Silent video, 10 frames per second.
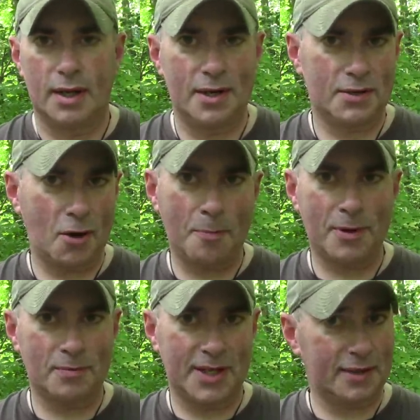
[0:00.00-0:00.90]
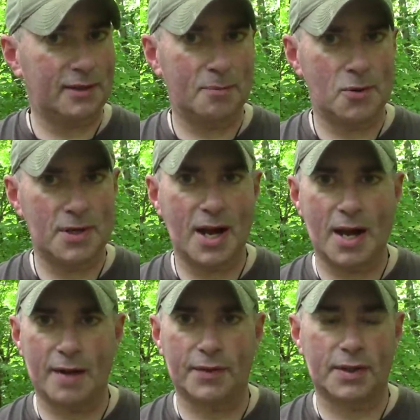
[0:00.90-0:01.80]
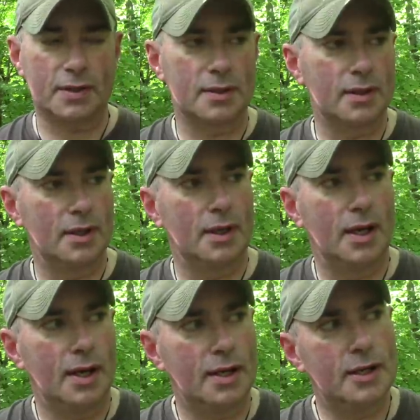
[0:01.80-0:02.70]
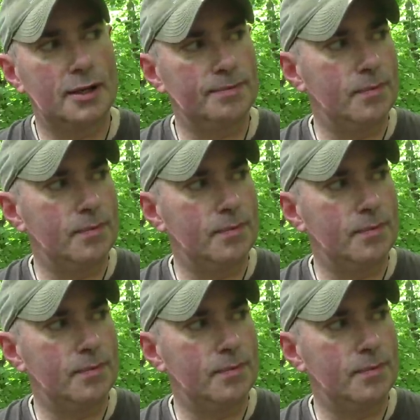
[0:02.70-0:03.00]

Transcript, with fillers: here's hoping to get some more knives. Um,